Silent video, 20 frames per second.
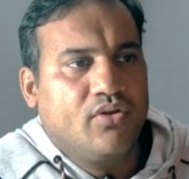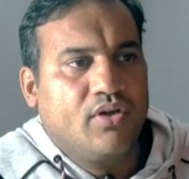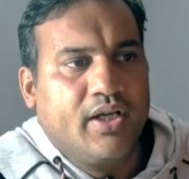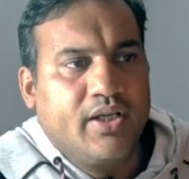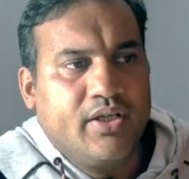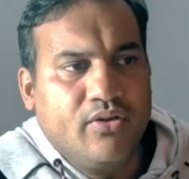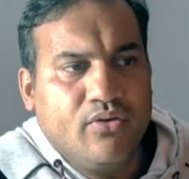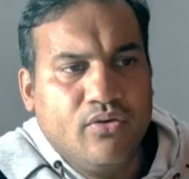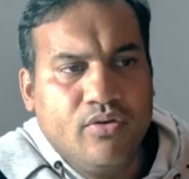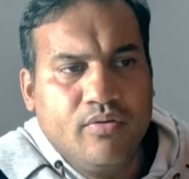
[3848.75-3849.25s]

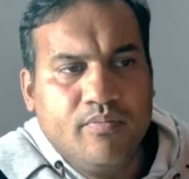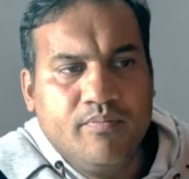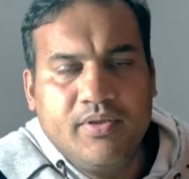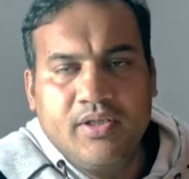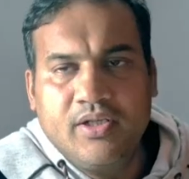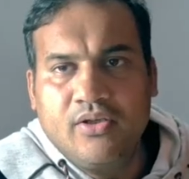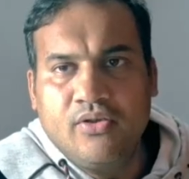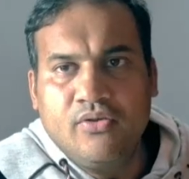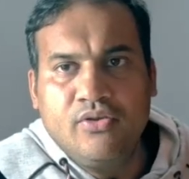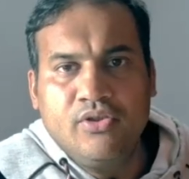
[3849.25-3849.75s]
I hope
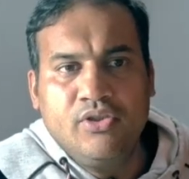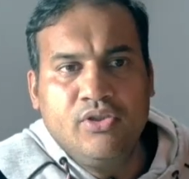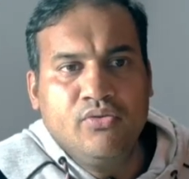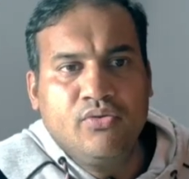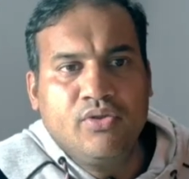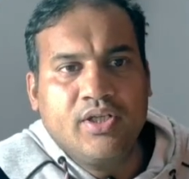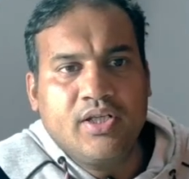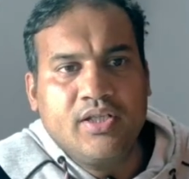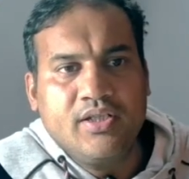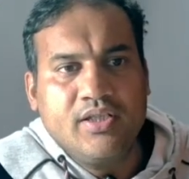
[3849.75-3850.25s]
now
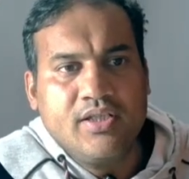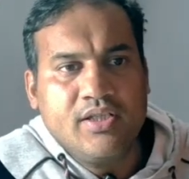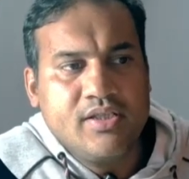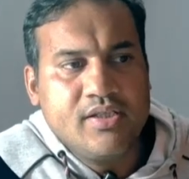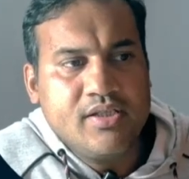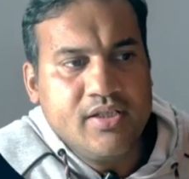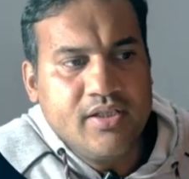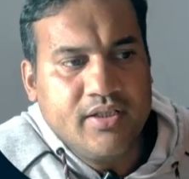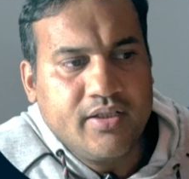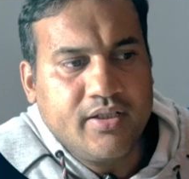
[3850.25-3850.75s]
you can
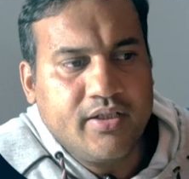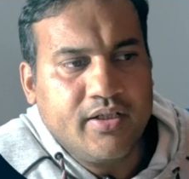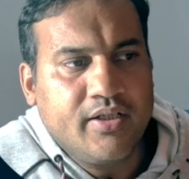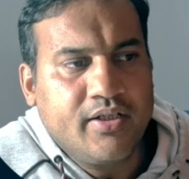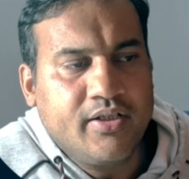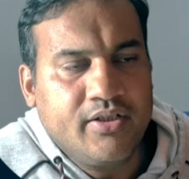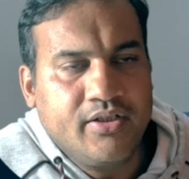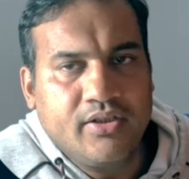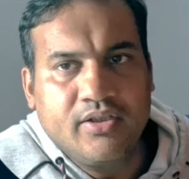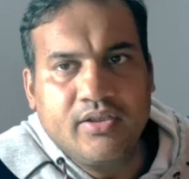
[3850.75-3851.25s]
easily
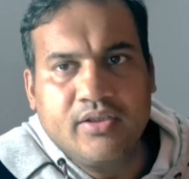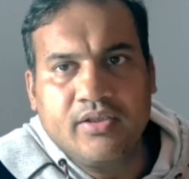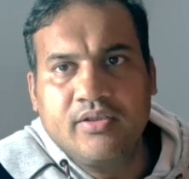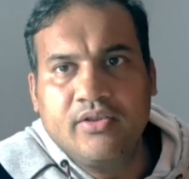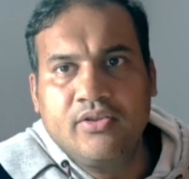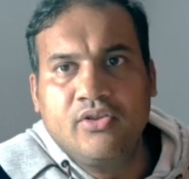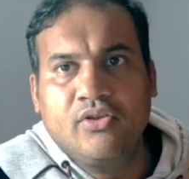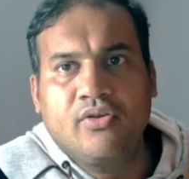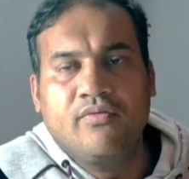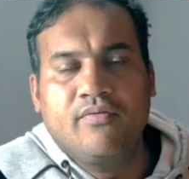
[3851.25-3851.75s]
create
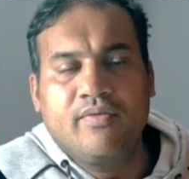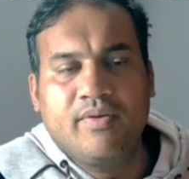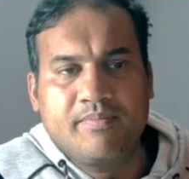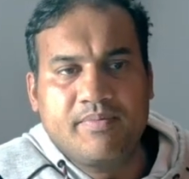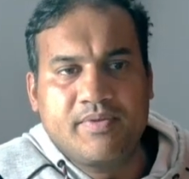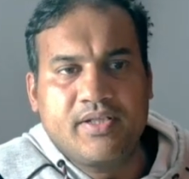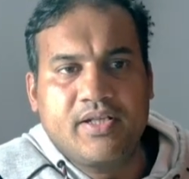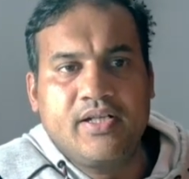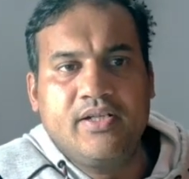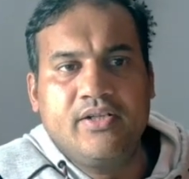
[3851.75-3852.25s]
your
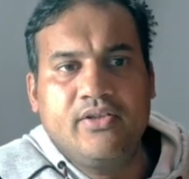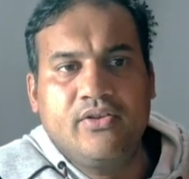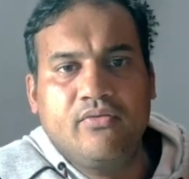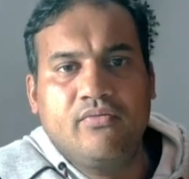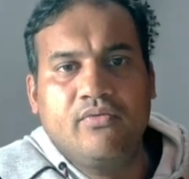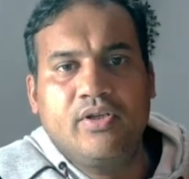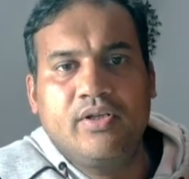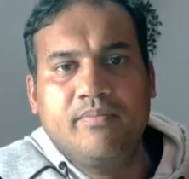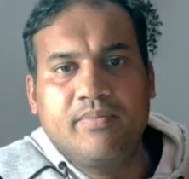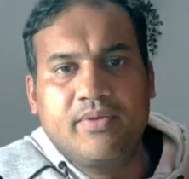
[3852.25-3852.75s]
website, your
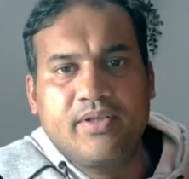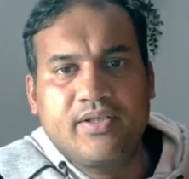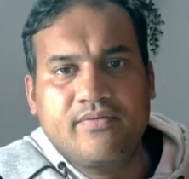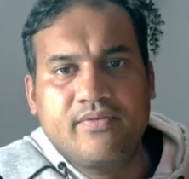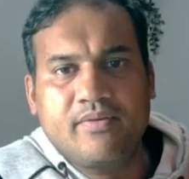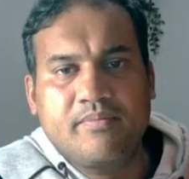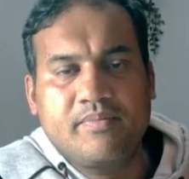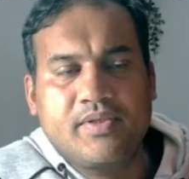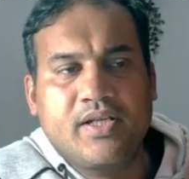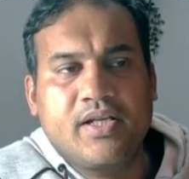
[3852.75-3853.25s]
WordPress
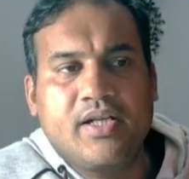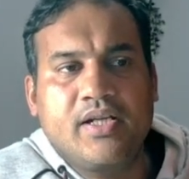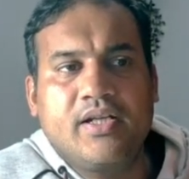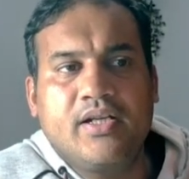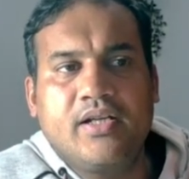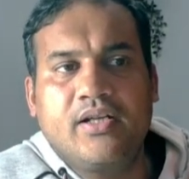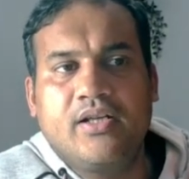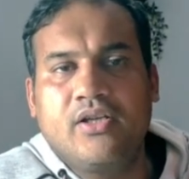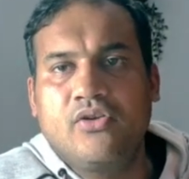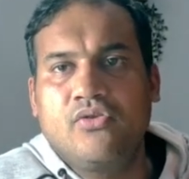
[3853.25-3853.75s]
website,
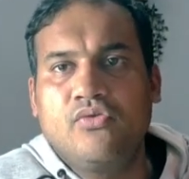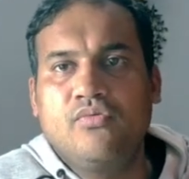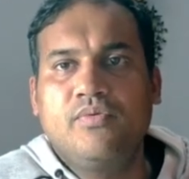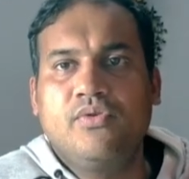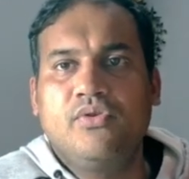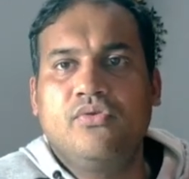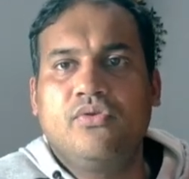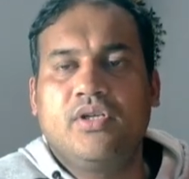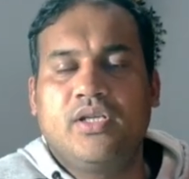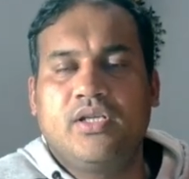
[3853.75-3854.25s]
and I hope
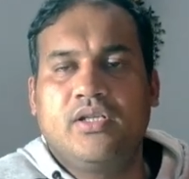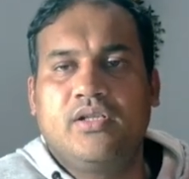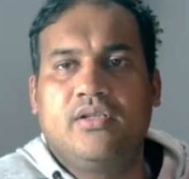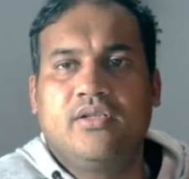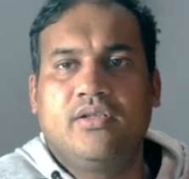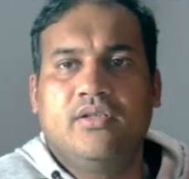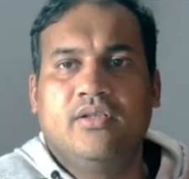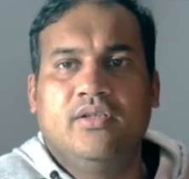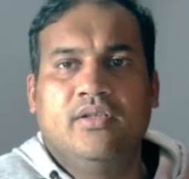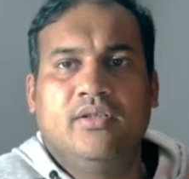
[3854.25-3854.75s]
you
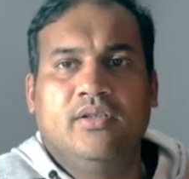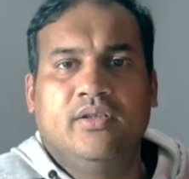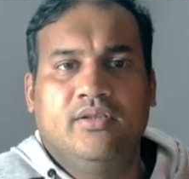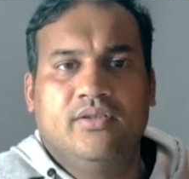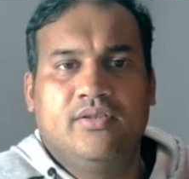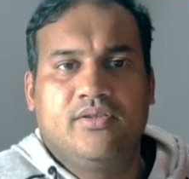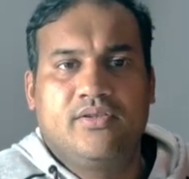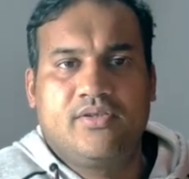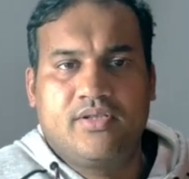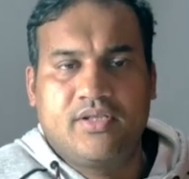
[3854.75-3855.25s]
can
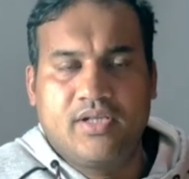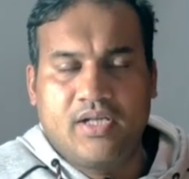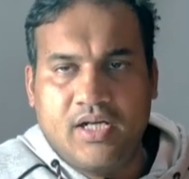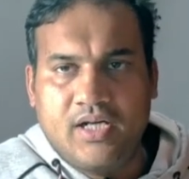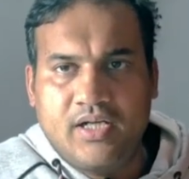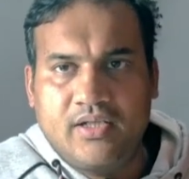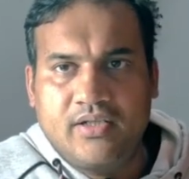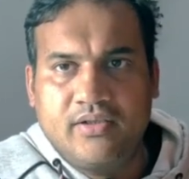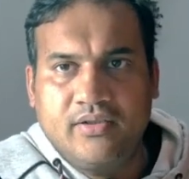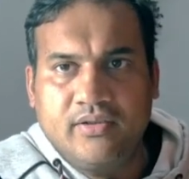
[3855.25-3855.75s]

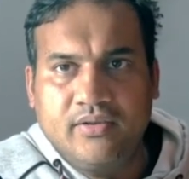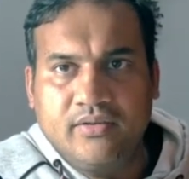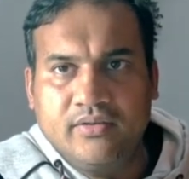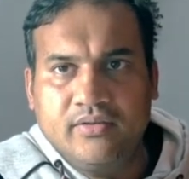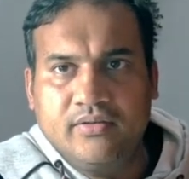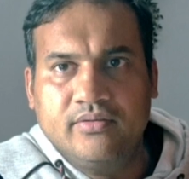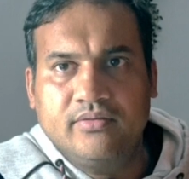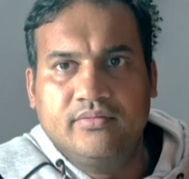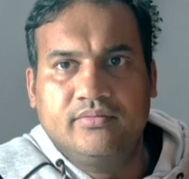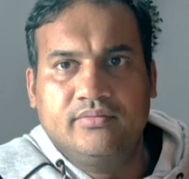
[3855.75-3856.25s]
start
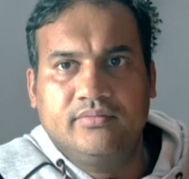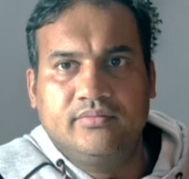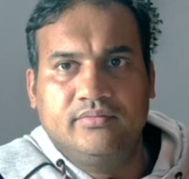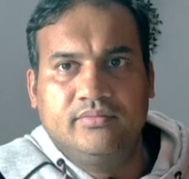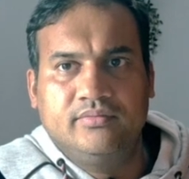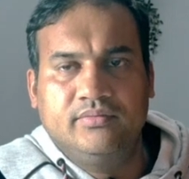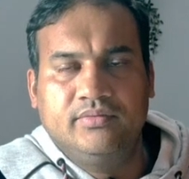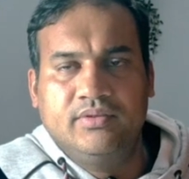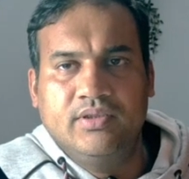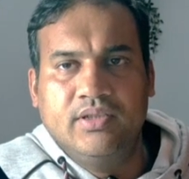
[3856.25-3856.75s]

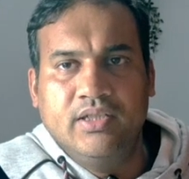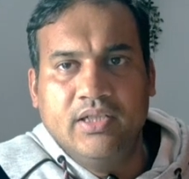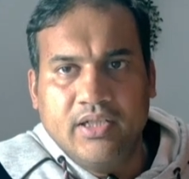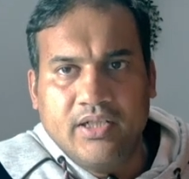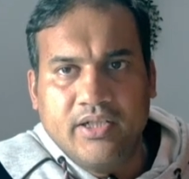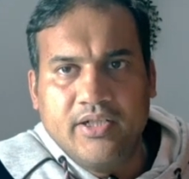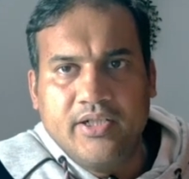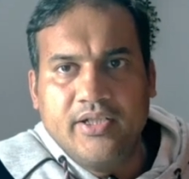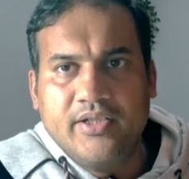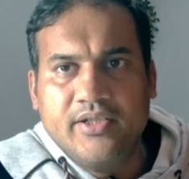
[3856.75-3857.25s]

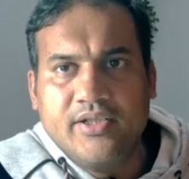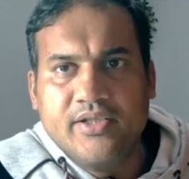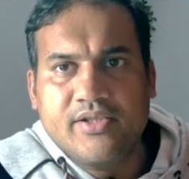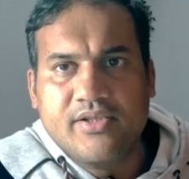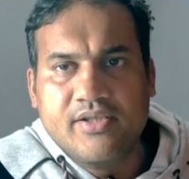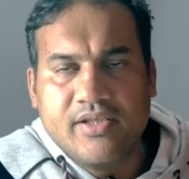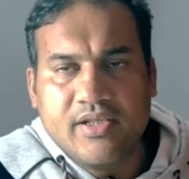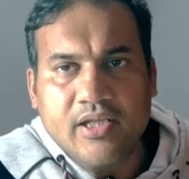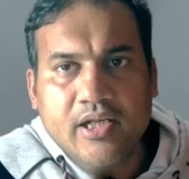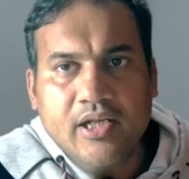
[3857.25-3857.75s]
learning this
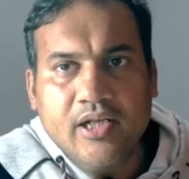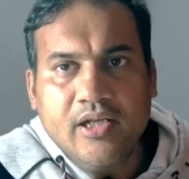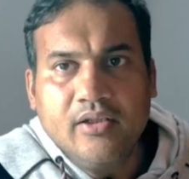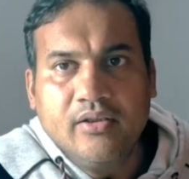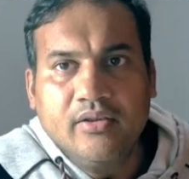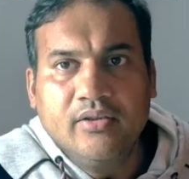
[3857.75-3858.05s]
skill